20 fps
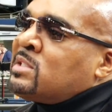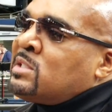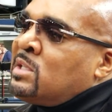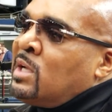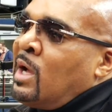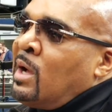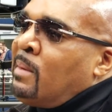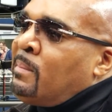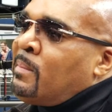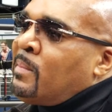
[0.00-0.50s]

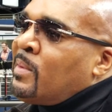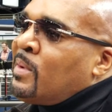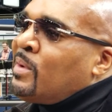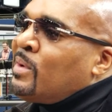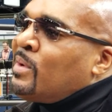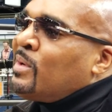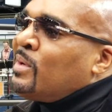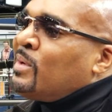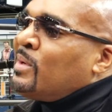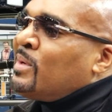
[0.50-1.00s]
step
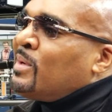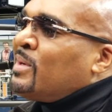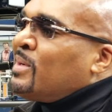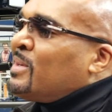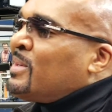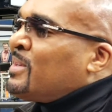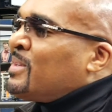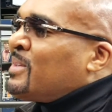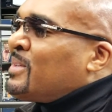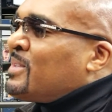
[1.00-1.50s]

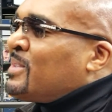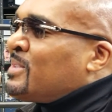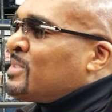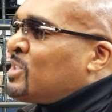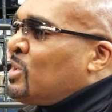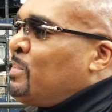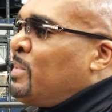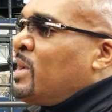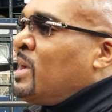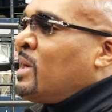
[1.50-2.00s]

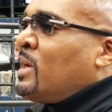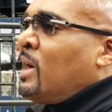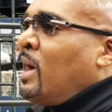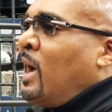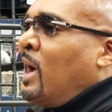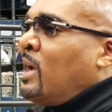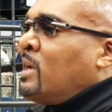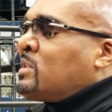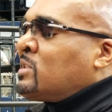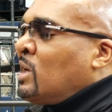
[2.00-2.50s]
to be
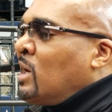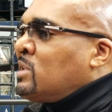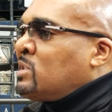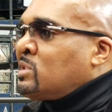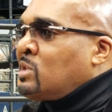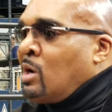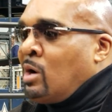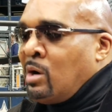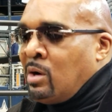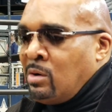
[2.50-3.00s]
a, a
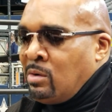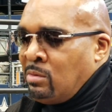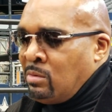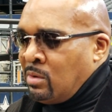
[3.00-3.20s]
star.